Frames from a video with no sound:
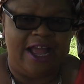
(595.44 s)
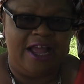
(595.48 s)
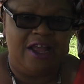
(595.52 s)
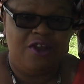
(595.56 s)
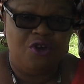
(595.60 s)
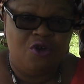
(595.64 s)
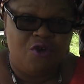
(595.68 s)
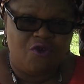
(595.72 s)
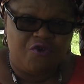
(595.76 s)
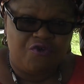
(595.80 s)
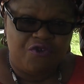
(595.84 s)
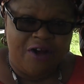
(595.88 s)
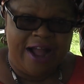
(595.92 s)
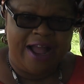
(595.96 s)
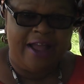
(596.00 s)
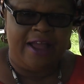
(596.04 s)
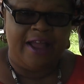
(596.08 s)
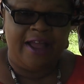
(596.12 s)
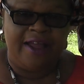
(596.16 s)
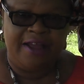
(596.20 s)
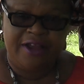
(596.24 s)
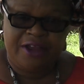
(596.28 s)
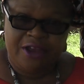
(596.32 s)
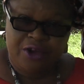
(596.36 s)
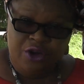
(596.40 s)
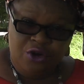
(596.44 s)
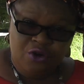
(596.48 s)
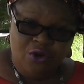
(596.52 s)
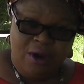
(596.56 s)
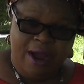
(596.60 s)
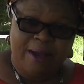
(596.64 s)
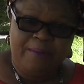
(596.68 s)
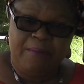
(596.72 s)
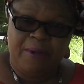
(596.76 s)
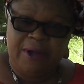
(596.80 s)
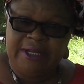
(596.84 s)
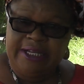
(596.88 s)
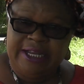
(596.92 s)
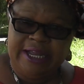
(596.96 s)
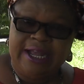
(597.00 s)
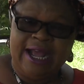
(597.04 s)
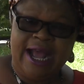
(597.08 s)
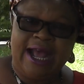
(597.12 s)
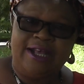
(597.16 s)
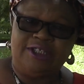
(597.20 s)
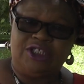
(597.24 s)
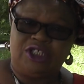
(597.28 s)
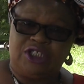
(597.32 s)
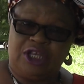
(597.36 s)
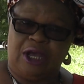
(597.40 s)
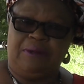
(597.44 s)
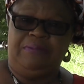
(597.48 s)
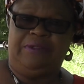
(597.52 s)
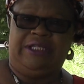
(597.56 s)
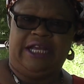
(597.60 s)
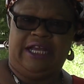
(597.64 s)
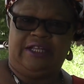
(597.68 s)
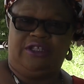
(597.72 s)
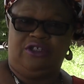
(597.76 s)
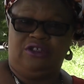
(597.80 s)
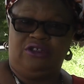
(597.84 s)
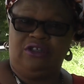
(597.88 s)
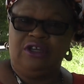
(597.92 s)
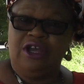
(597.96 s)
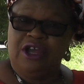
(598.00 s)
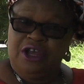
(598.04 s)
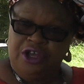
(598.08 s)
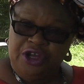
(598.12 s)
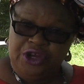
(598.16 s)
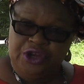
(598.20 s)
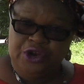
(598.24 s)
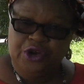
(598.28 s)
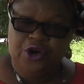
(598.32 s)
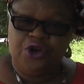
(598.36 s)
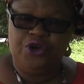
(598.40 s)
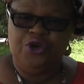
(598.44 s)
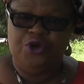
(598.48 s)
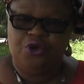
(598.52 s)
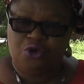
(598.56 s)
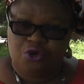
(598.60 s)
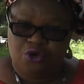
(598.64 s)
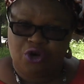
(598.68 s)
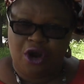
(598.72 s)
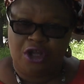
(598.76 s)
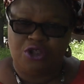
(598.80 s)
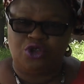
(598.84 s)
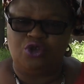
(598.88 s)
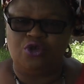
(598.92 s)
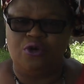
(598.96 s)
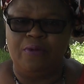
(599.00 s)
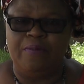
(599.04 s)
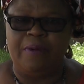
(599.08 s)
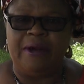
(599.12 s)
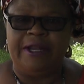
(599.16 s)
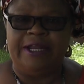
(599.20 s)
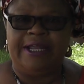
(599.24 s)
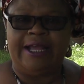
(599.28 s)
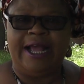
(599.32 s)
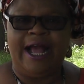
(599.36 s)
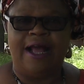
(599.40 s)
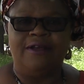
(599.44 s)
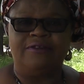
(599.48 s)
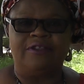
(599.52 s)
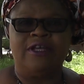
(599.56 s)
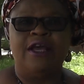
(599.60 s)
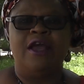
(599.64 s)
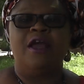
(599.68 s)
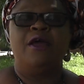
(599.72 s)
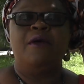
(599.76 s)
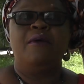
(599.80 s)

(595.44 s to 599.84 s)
you are boarding house subject, you grow through boarding house,